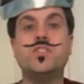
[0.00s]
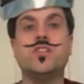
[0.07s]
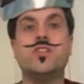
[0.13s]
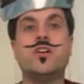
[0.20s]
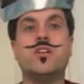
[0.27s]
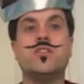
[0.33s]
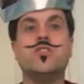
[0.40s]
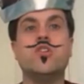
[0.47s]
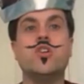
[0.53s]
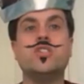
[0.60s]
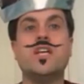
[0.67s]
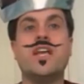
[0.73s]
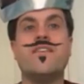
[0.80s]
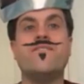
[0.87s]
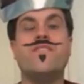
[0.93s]
was
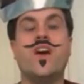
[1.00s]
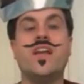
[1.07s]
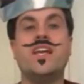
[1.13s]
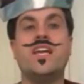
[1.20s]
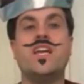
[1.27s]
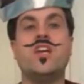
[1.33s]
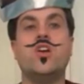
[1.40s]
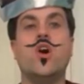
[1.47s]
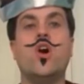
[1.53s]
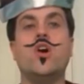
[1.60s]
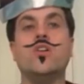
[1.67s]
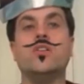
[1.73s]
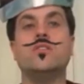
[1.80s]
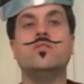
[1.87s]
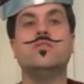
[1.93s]
not a Viking
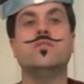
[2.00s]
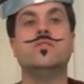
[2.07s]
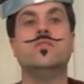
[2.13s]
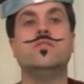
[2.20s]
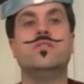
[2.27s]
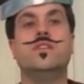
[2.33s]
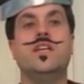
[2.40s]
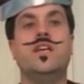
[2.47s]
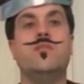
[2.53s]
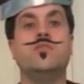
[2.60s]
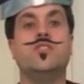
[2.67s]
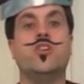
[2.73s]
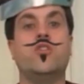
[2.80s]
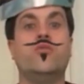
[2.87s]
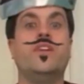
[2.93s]
god. He
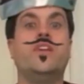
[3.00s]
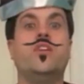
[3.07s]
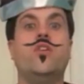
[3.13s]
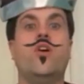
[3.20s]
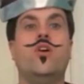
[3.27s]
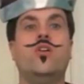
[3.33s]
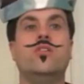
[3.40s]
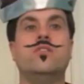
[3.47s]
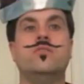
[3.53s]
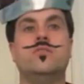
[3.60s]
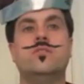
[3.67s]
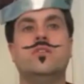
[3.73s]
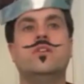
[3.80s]
was a Greek god.